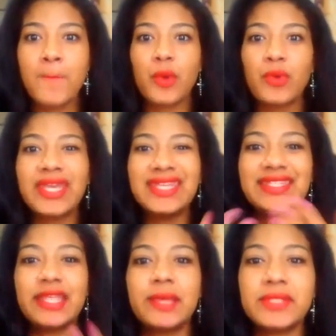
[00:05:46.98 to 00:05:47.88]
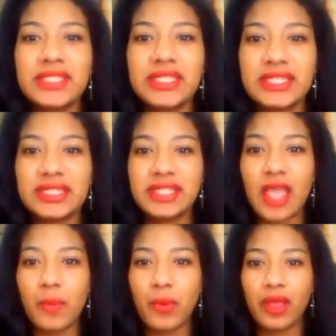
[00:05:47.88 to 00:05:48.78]
but when he steps into the
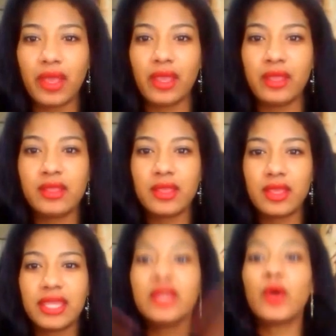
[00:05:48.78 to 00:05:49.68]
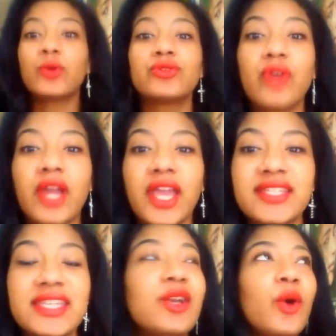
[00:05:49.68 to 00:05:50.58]
subway, he goes
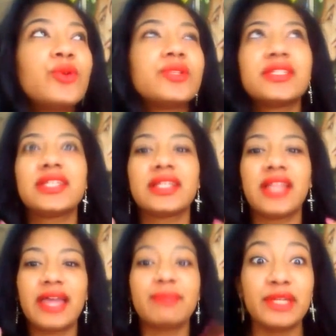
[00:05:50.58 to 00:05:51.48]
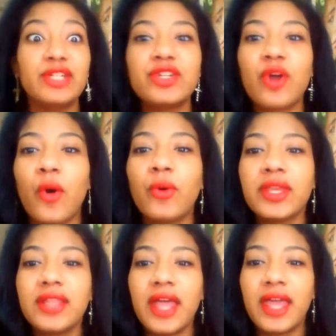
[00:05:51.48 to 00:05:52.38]
crazy. He goes into like Michigo.
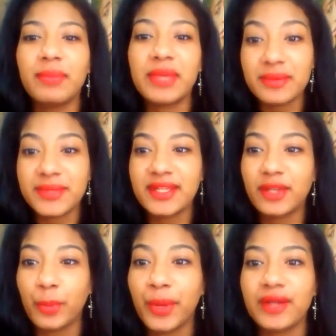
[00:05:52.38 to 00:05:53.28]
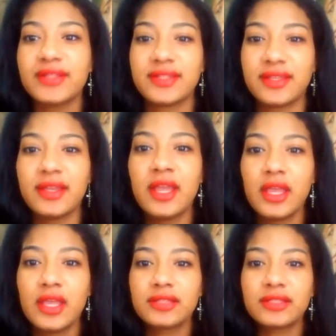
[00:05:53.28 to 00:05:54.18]
He like becomes another person.
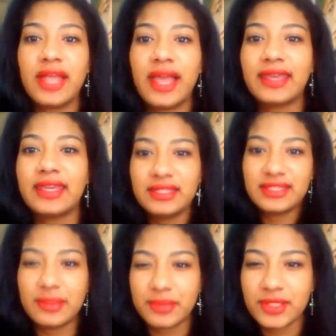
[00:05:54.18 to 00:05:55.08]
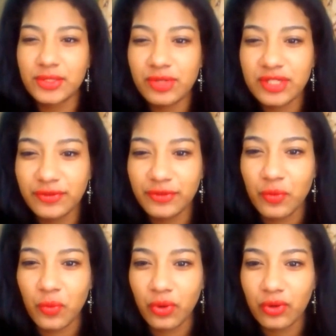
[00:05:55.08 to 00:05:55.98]
So like he steps into a
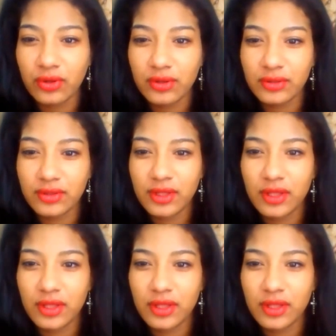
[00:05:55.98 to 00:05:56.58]
different world.